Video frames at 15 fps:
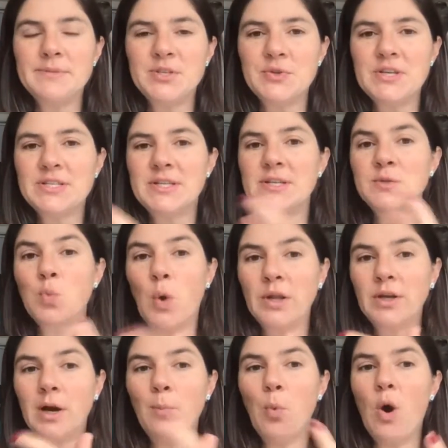So this is 1
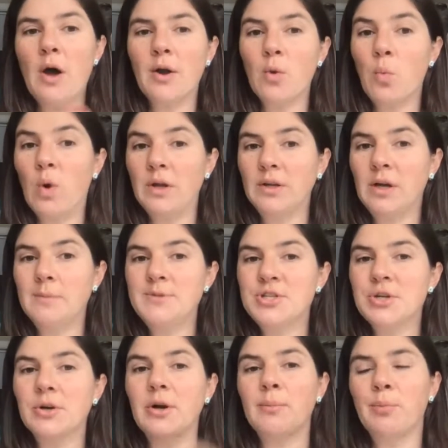cup water, 1 cup
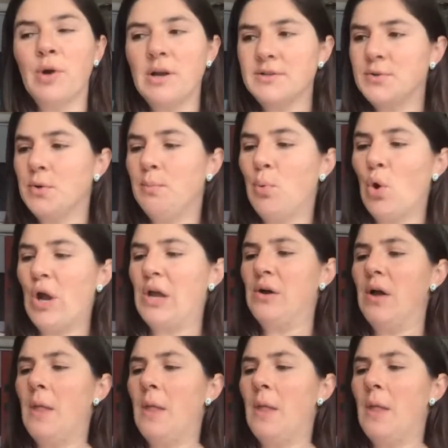sugar brought to a boil.